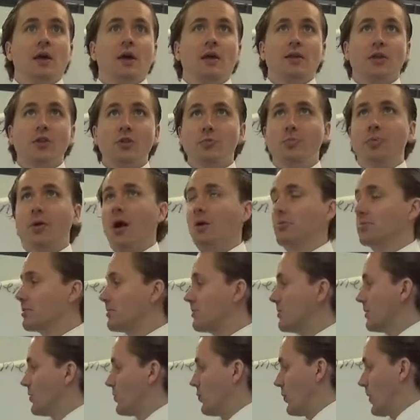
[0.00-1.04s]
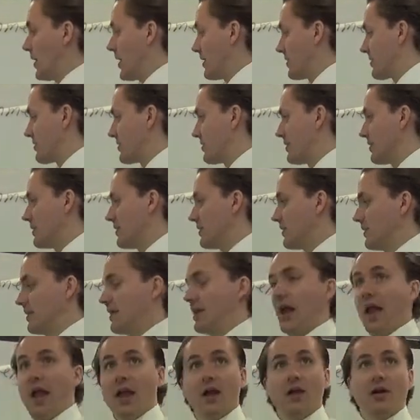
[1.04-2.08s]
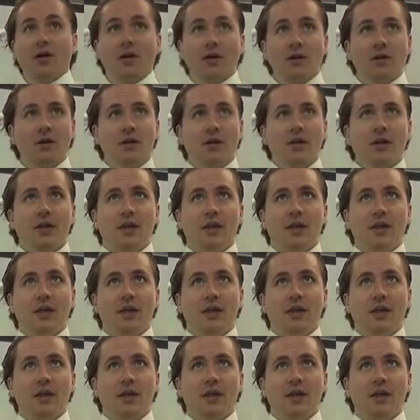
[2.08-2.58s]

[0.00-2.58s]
Another problem with the air